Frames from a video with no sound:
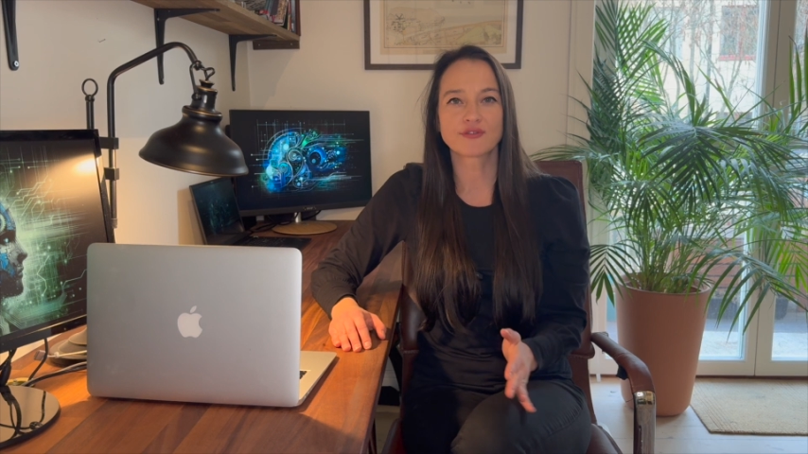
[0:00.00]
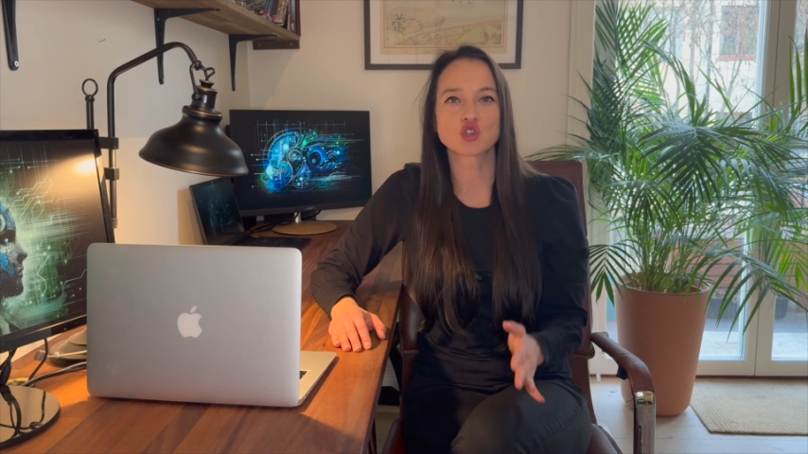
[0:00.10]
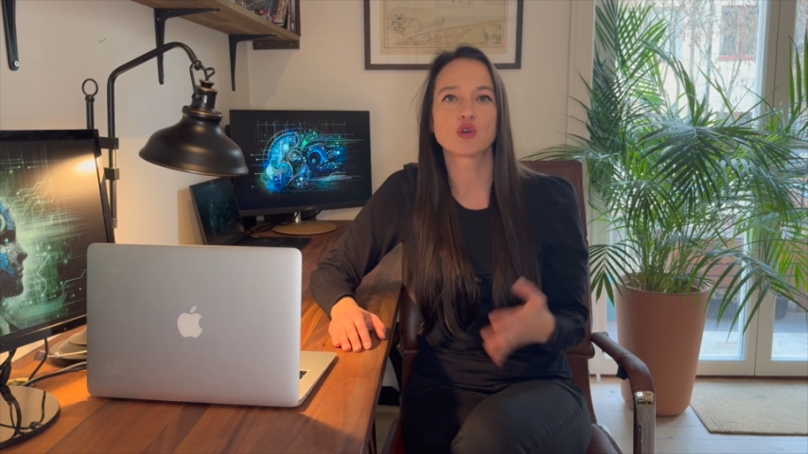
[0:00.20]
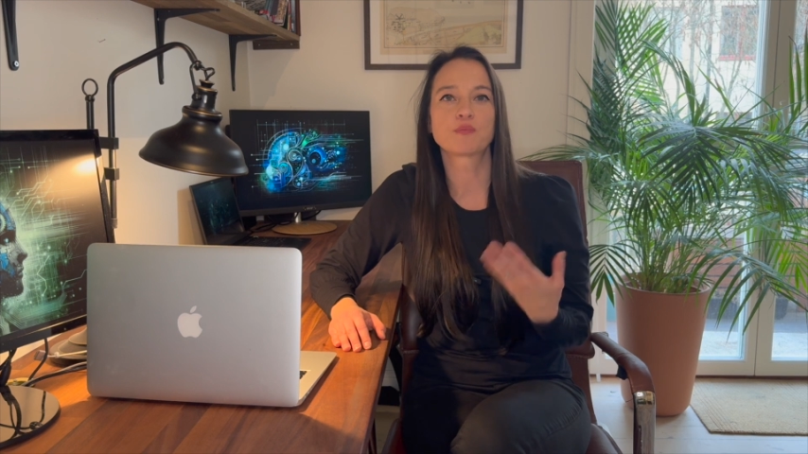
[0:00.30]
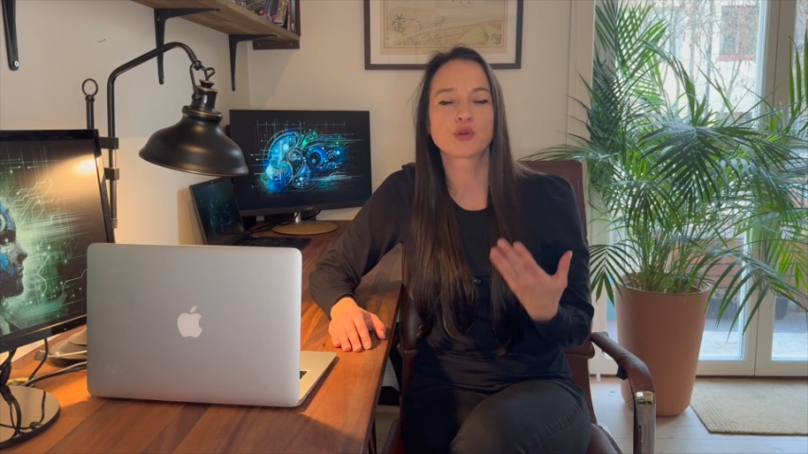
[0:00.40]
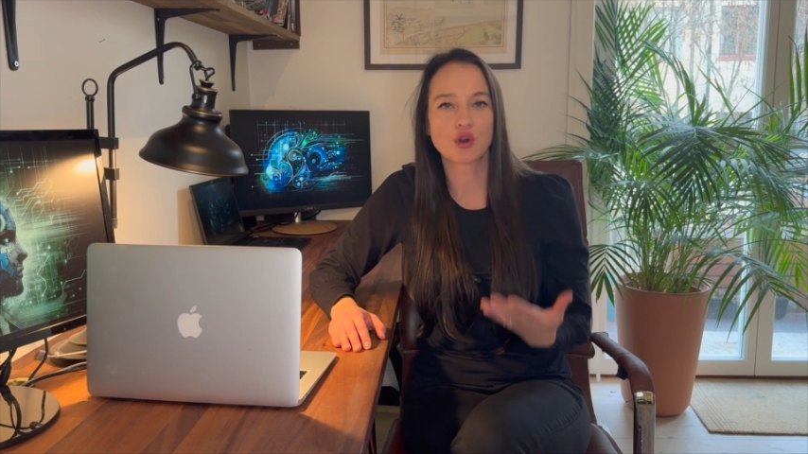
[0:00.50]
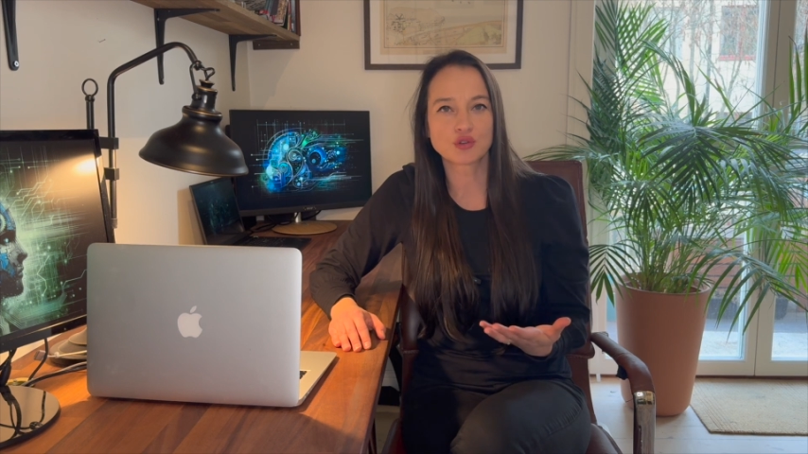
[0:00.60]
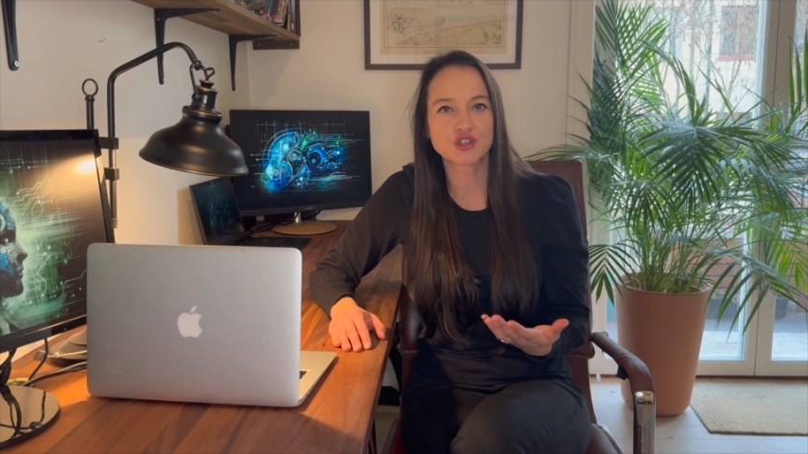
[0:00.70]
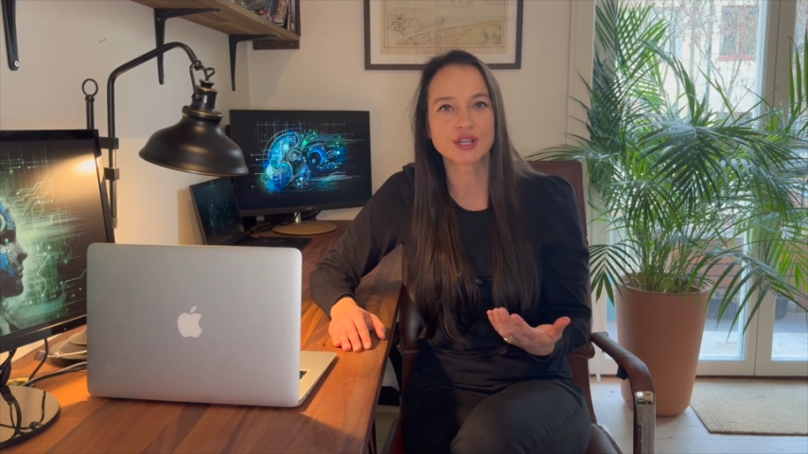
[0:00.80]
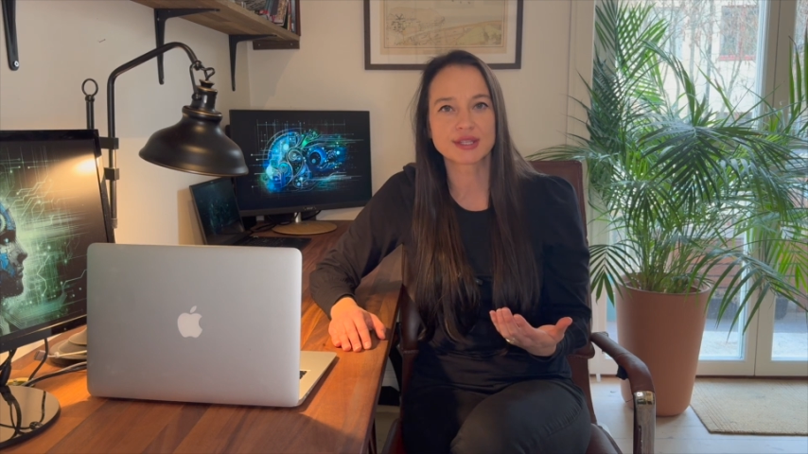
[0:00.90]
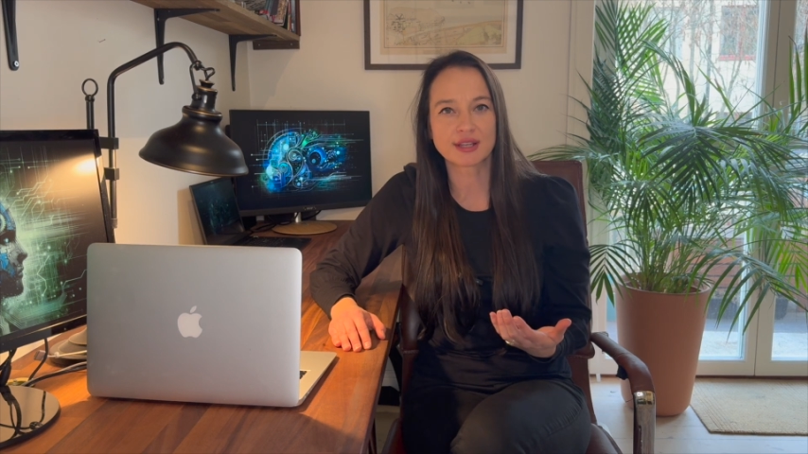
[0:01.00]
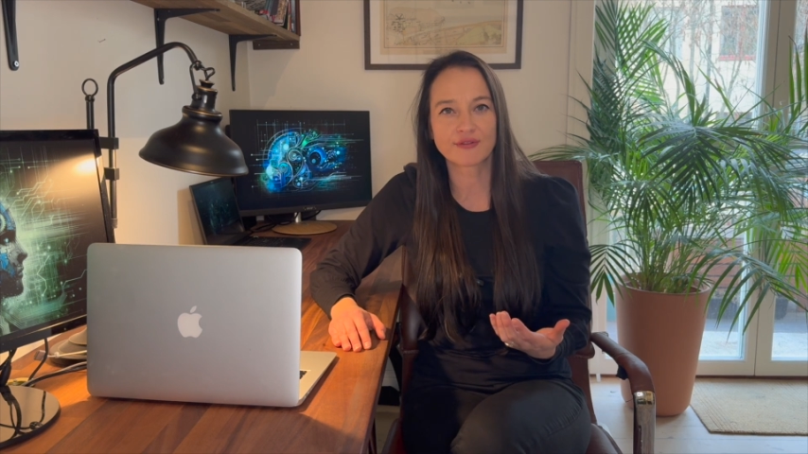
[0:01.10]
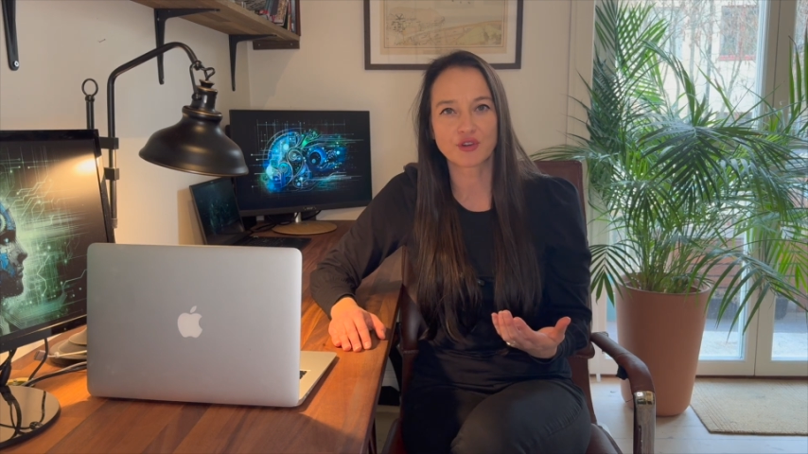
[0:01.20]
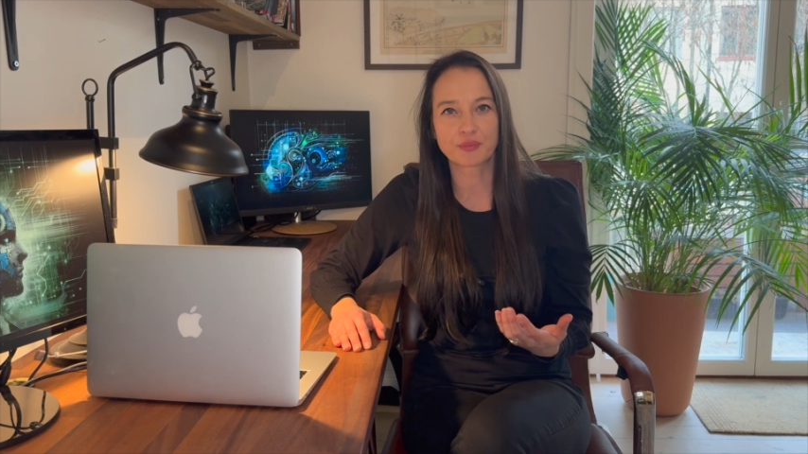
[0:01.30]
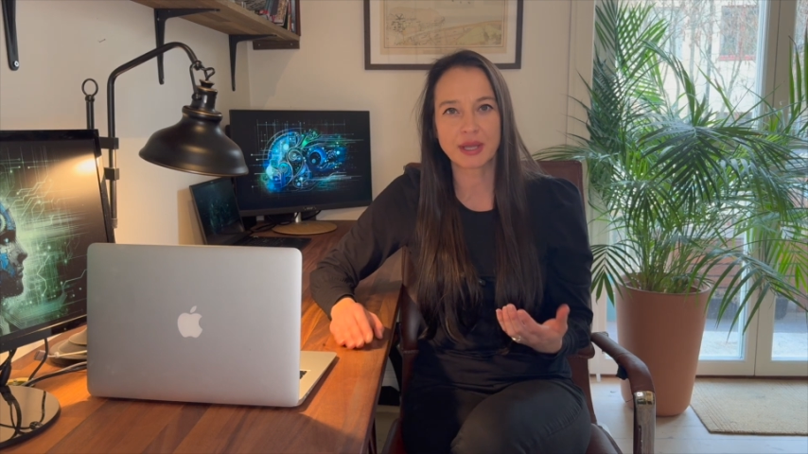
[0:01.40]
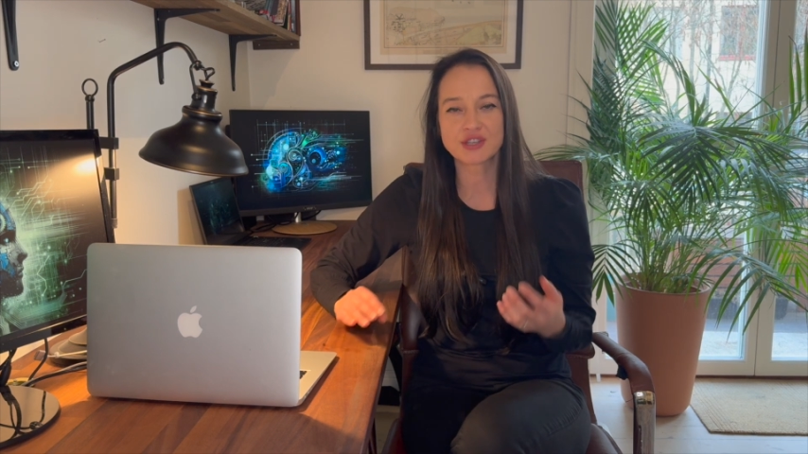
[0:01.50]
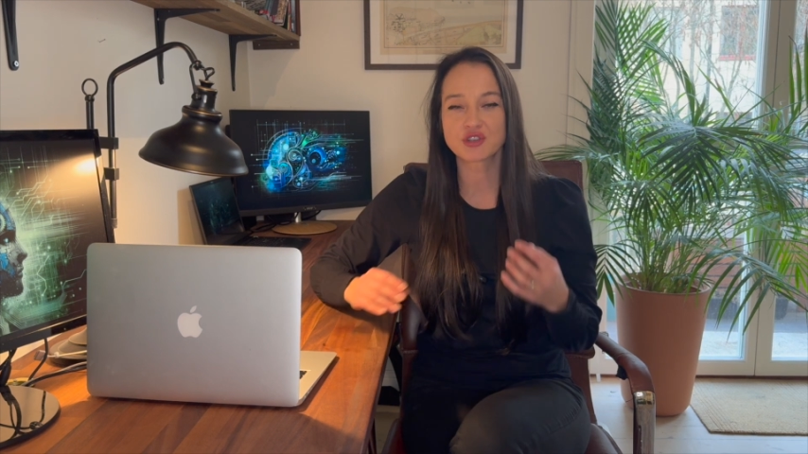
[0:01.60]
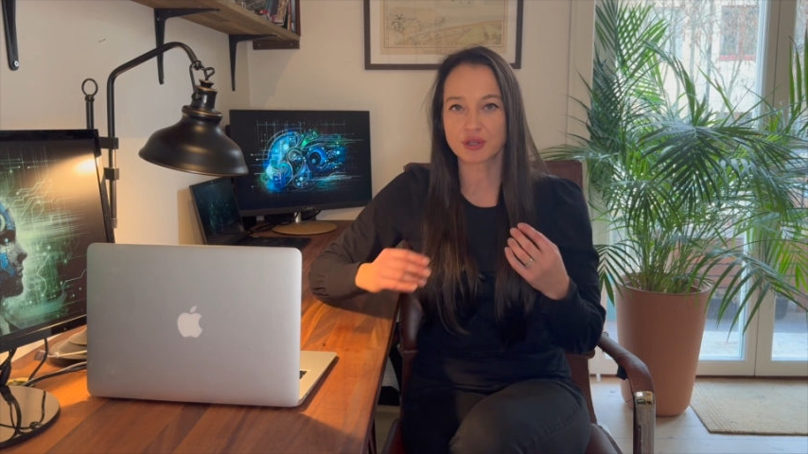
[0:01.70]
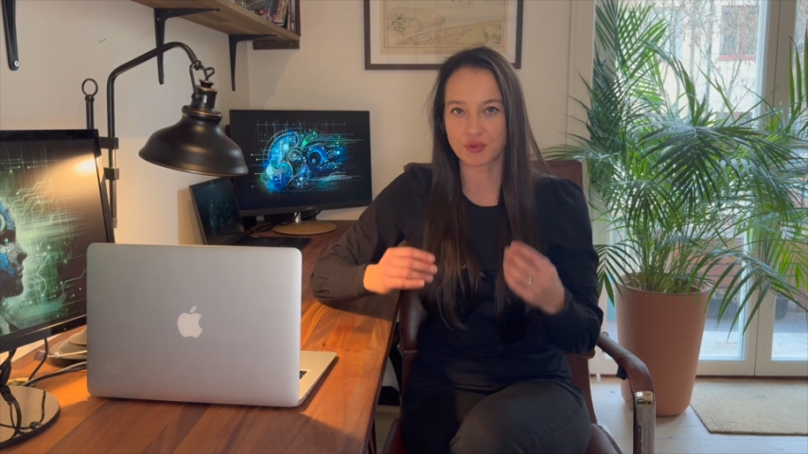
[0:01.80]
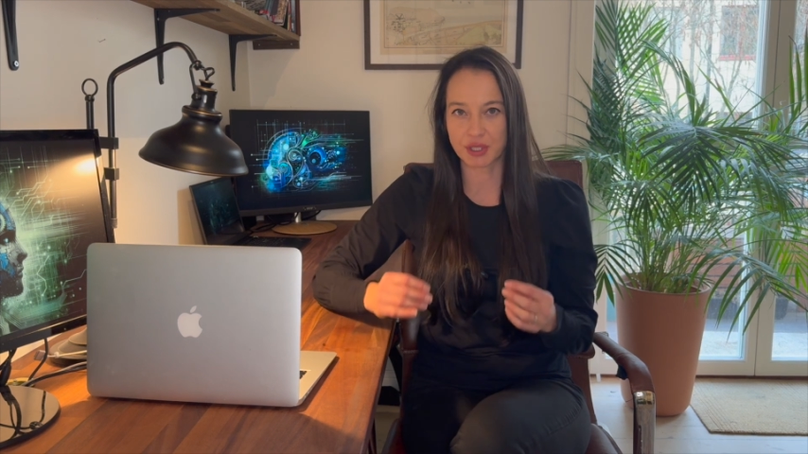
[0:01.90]
to approach this
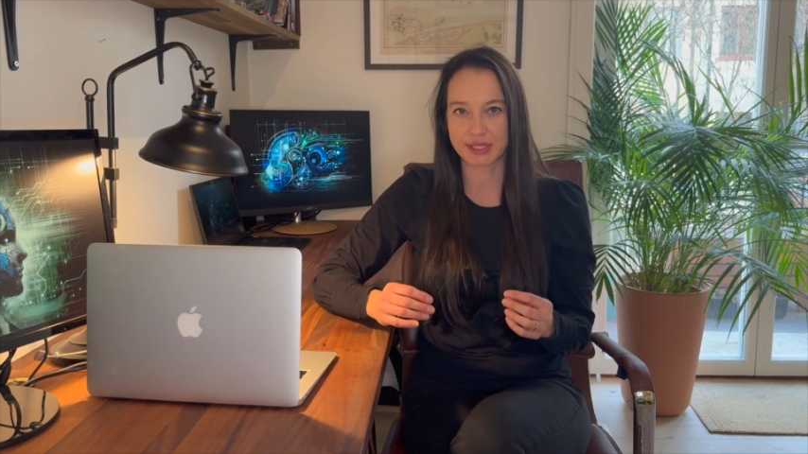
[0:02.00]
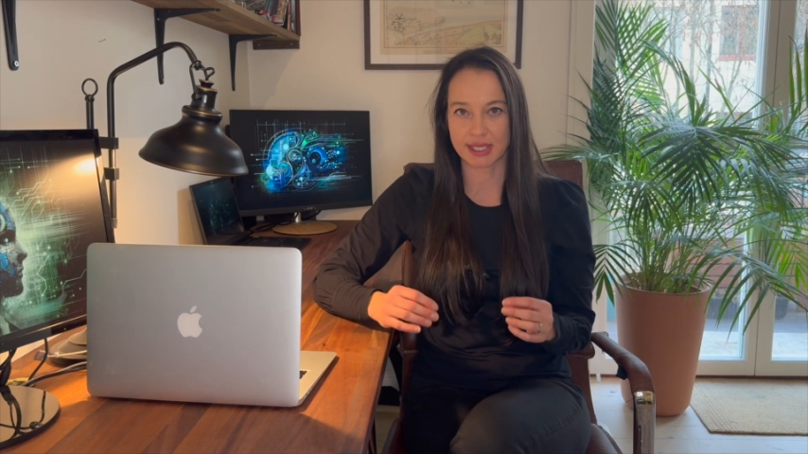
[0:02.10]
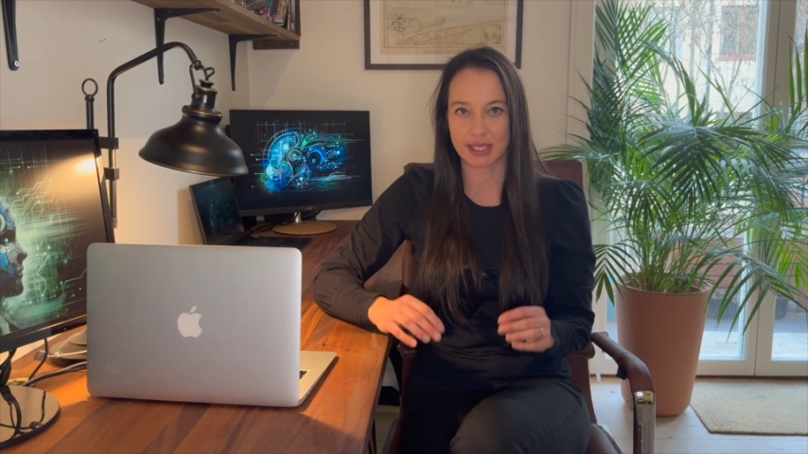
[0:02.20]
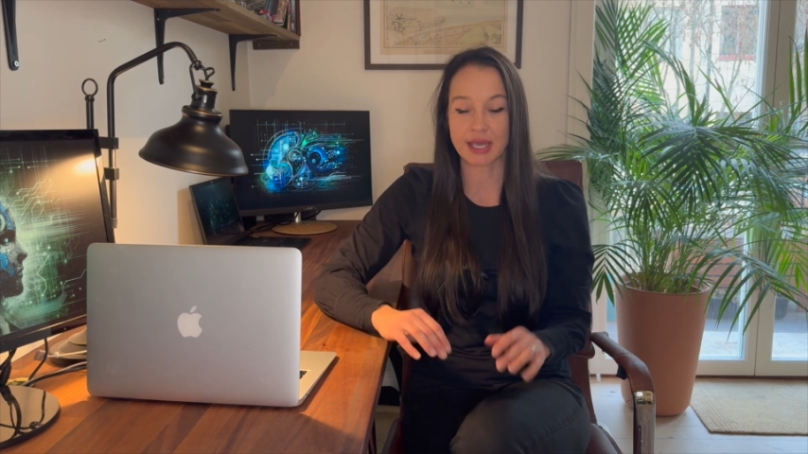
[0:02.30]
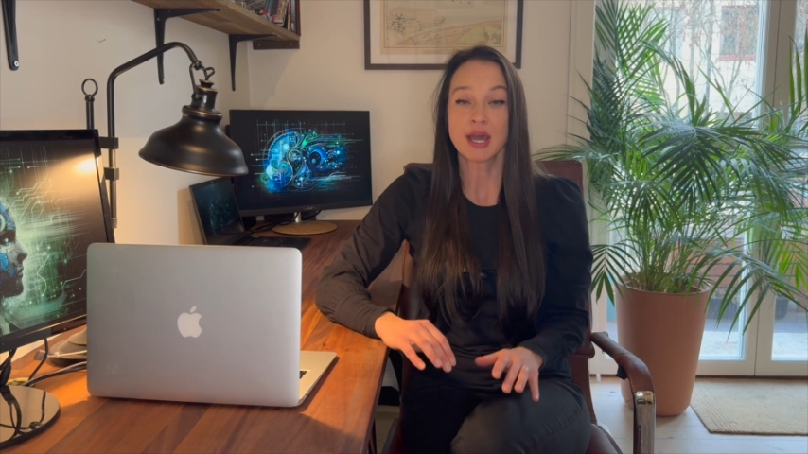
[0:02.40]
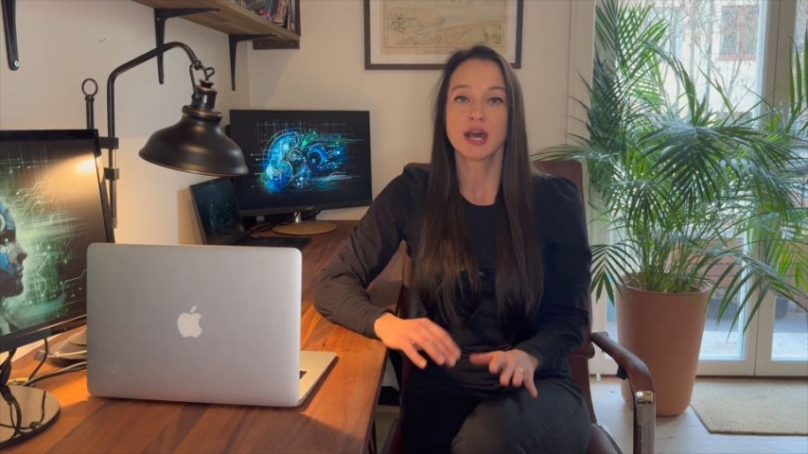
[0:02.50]
information critically,